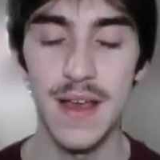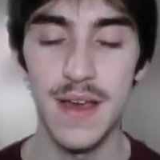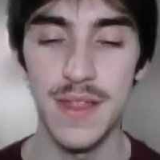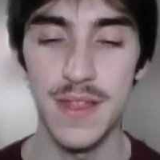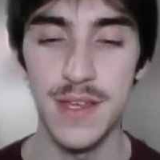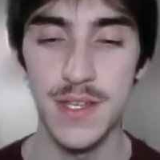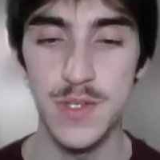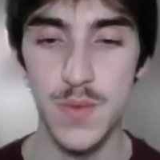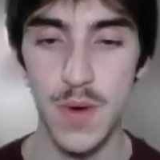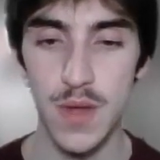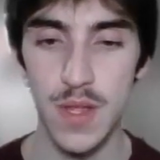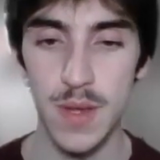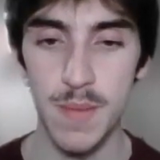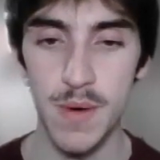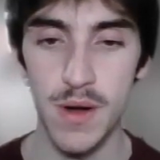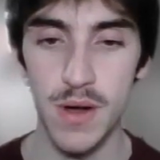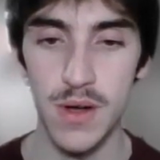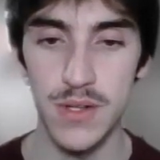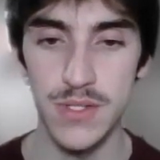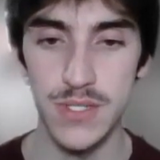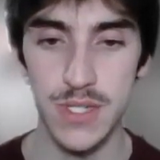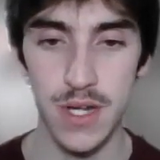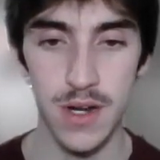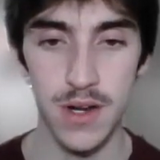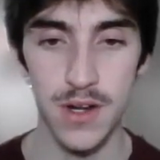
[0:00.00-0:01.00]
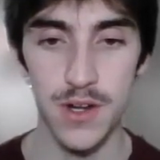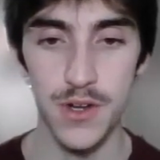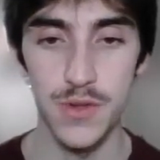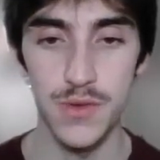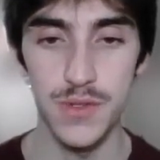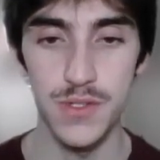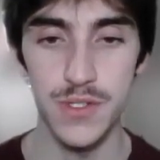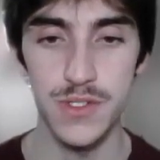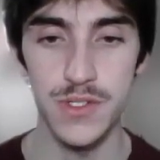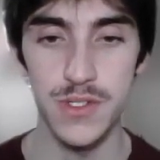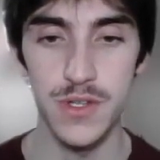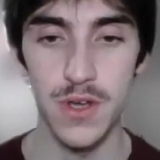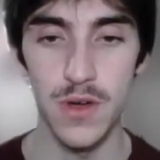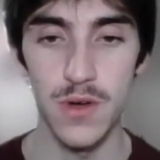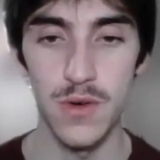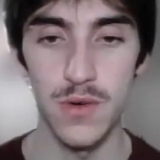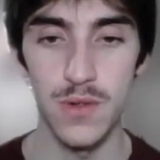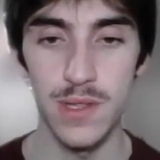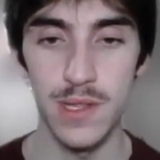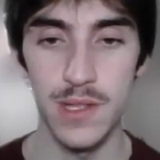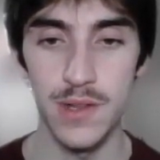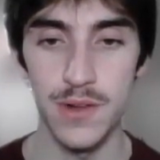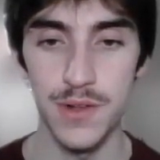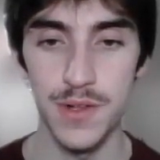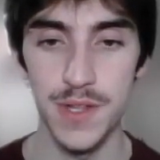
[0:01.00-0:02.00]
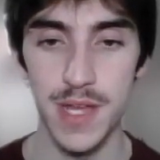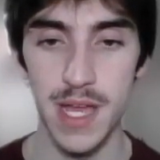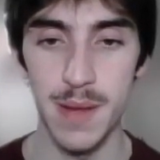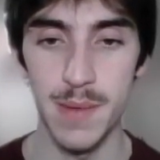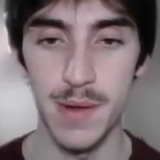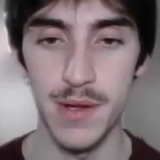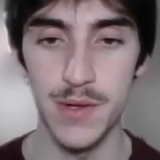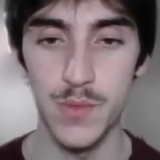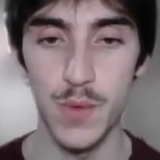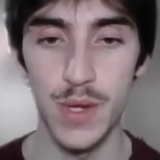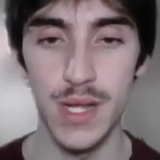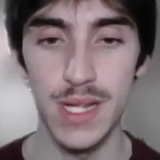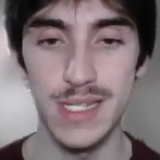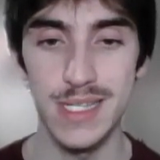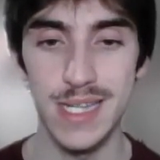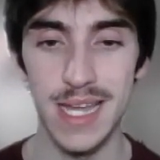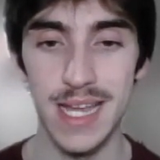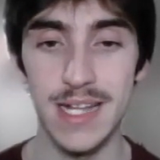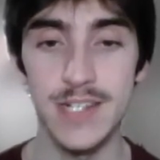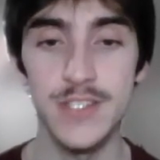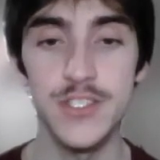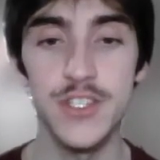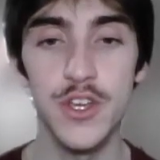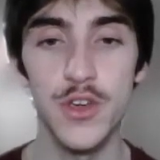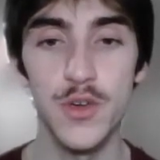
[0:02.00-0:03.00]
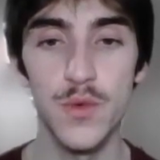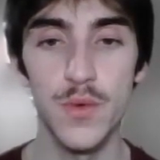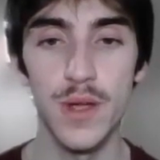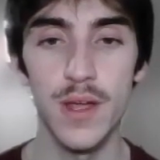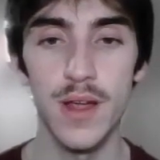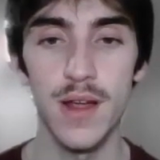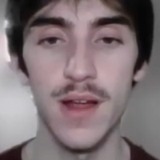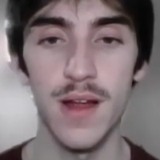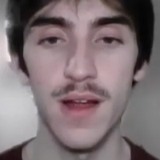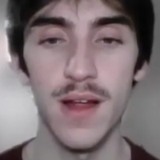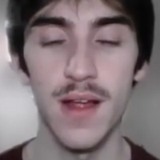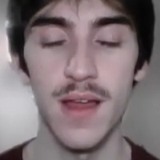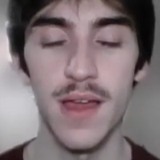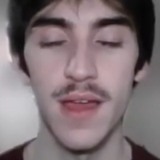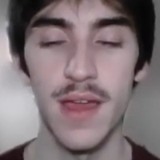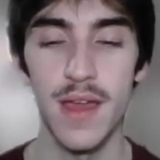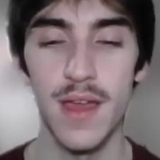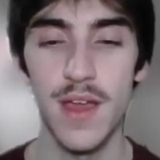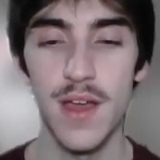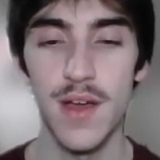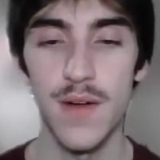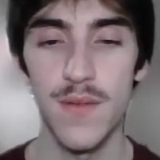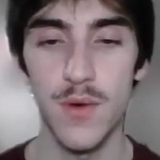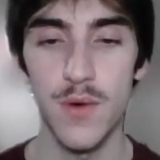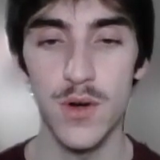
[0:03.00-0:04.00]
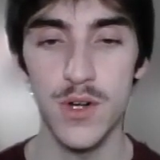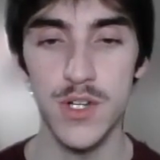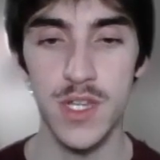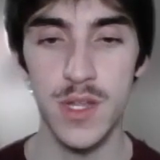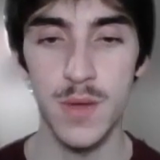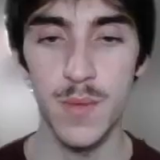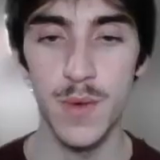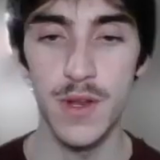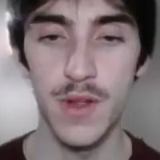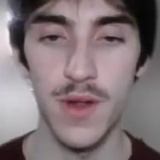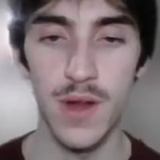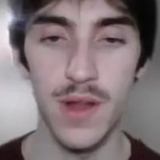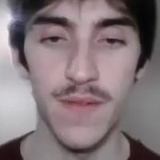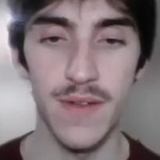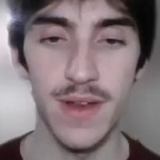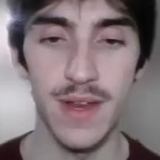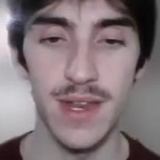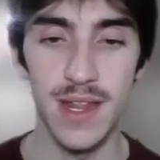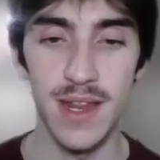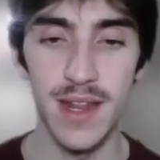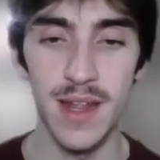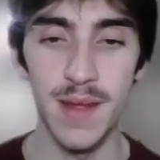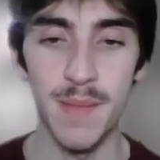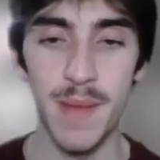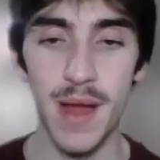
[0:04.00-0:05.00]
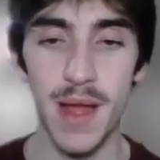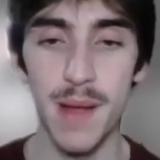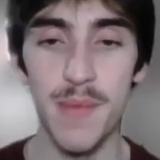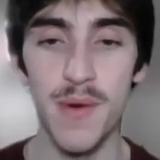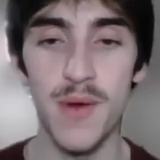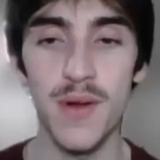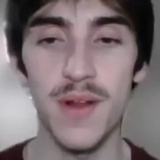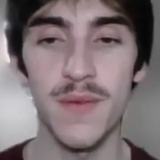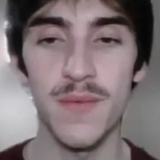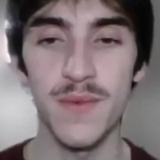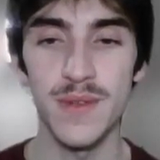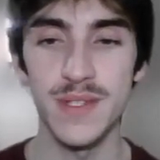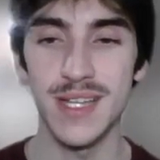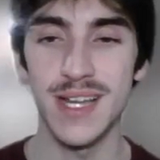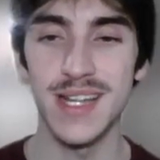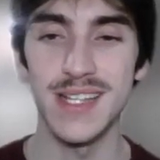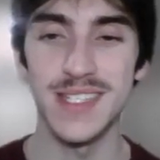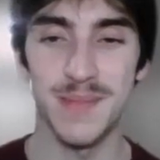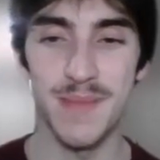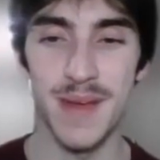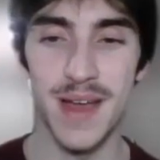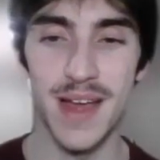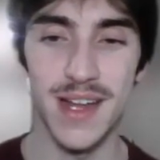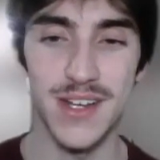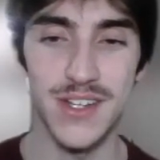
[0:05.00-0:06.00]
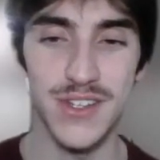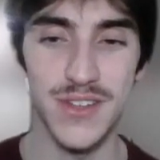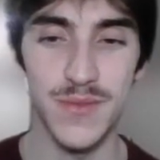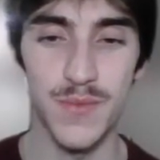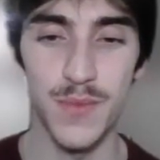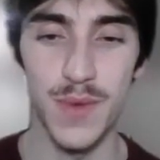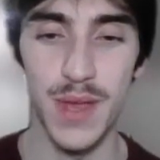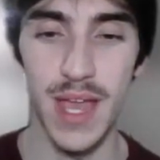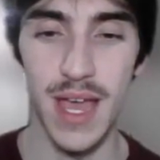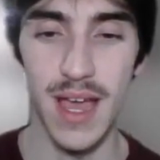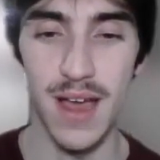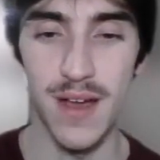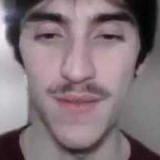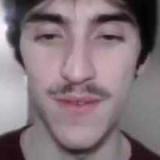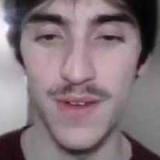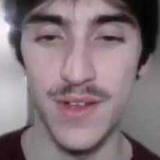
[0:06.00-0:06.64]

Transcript: These Weather Balls are going to do so little damage. We can take 2 here. Fortunately, we don't even need it. My opponent resigns the match. We have a